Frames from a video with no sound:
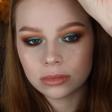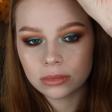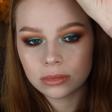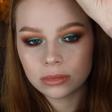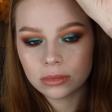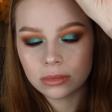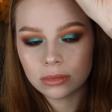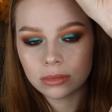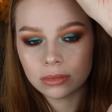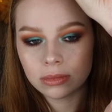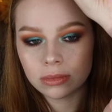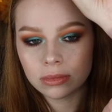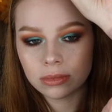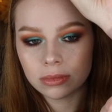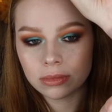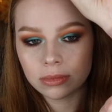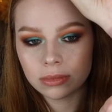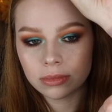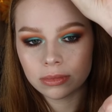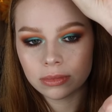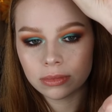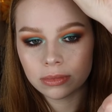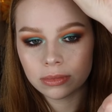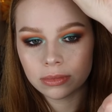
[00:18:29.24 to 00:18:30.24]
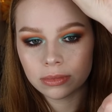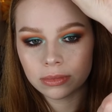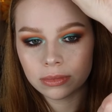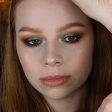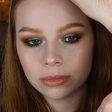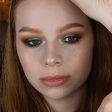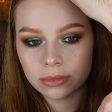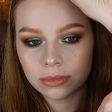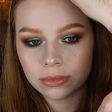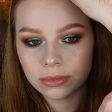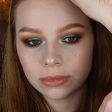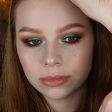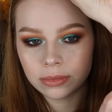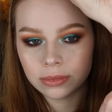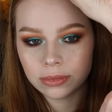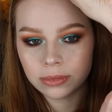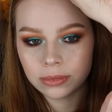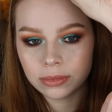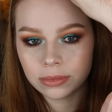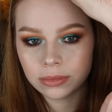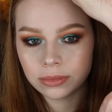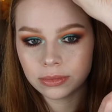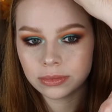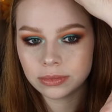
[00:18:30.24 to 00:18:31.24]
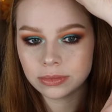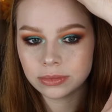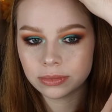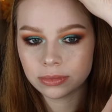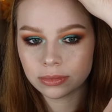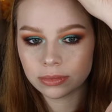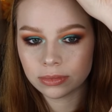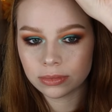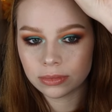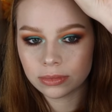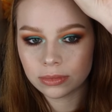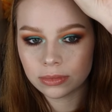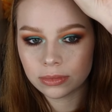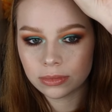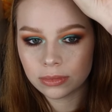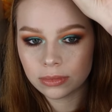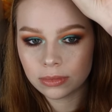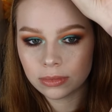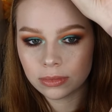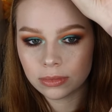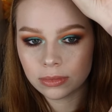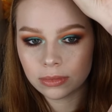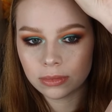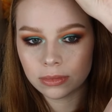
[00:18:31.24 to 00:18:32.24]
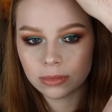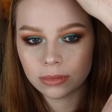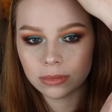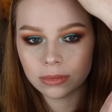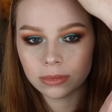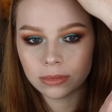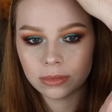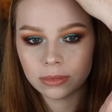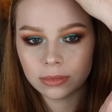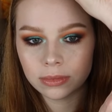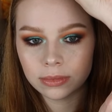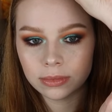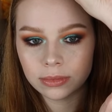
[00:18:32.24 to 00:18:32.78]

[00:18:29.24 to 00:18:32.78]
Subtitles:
No one is speaking in this clip.